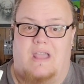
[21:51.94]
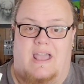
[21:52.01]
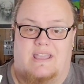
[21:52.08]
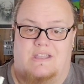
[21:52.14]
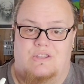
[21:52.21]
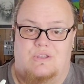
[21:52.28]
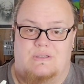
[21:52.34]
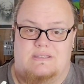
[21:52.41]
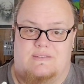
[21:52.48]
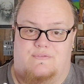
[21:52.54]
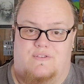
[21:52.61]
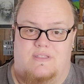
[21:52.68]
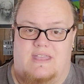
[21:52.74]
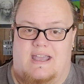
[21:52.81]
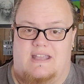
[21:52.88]
I can use it
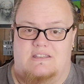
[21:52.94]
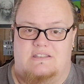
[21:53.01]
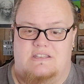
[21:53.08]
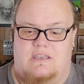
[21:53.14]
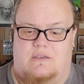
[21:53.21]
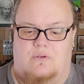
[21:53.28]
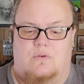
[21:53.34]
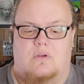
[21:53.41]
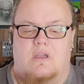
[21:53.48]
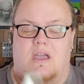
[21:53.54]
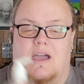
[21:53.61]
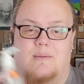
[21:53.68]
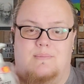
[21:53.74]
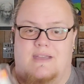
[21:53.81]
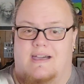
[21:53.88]
for that too.
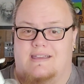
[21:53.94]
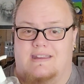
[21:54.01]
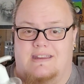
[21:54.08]
I'm not